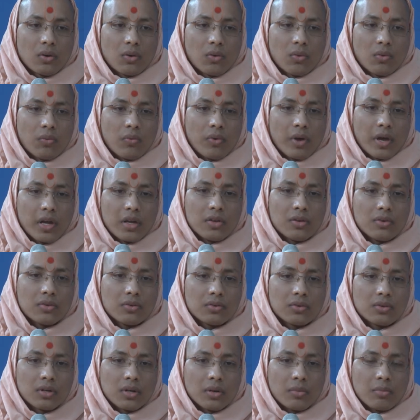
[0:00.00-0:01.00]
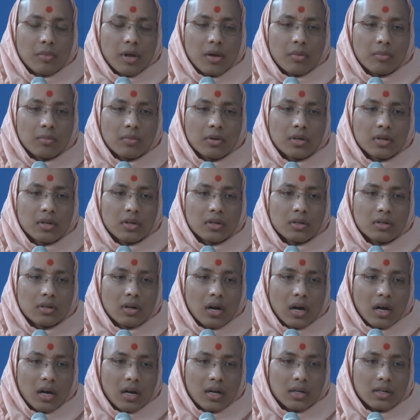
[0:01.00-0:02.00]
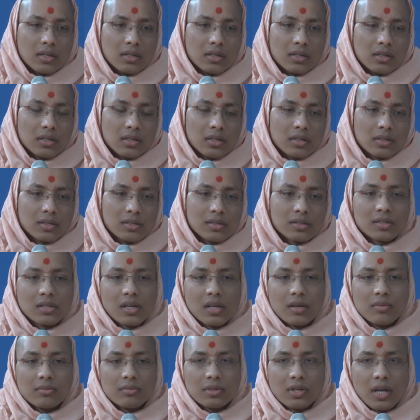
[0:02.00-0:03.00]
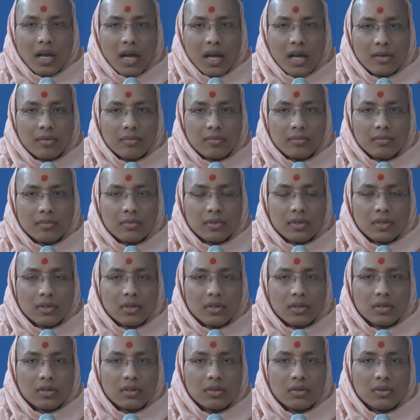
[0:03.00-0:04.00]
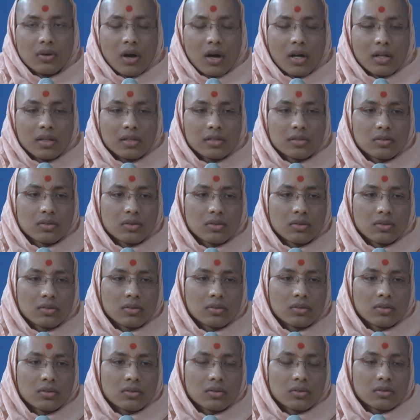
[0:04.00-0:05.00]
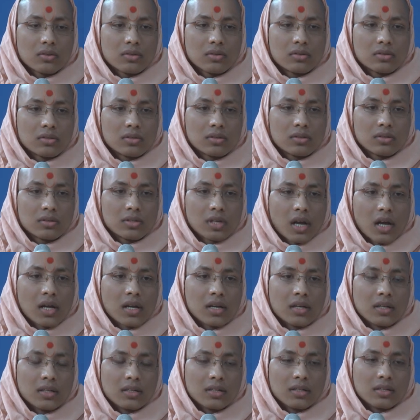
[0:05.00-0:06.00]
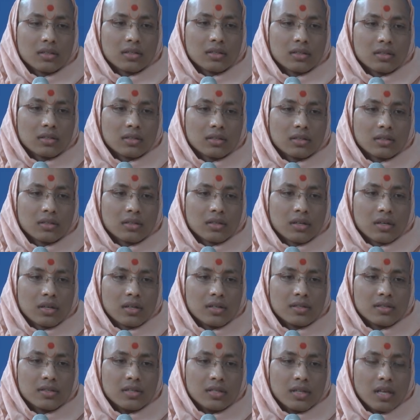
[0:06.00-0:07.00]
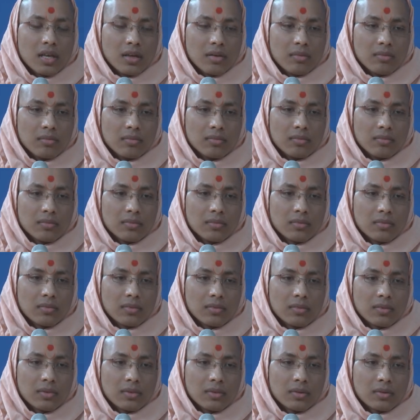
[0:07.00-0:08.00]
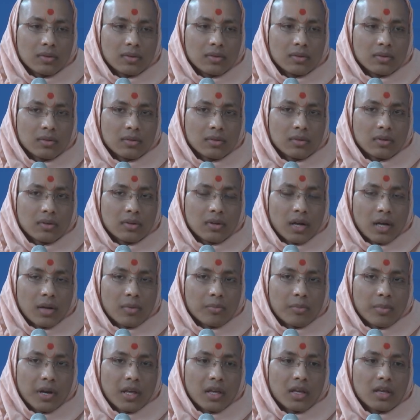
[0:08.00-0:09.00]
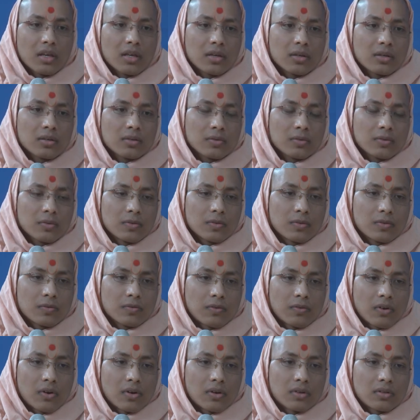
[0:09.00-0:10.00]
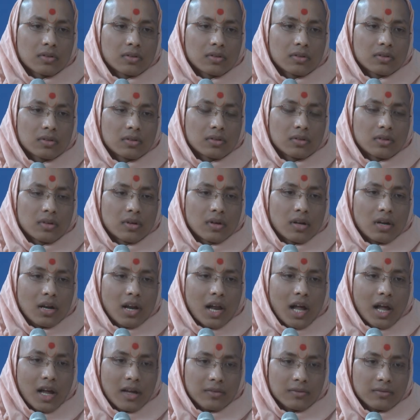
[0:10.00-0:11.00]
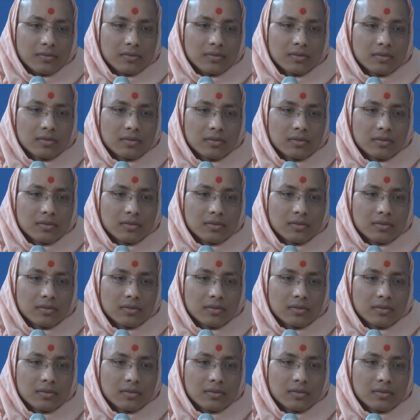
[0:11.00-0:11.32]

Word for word: when you remember your God, same time, you also chant His name and praying for life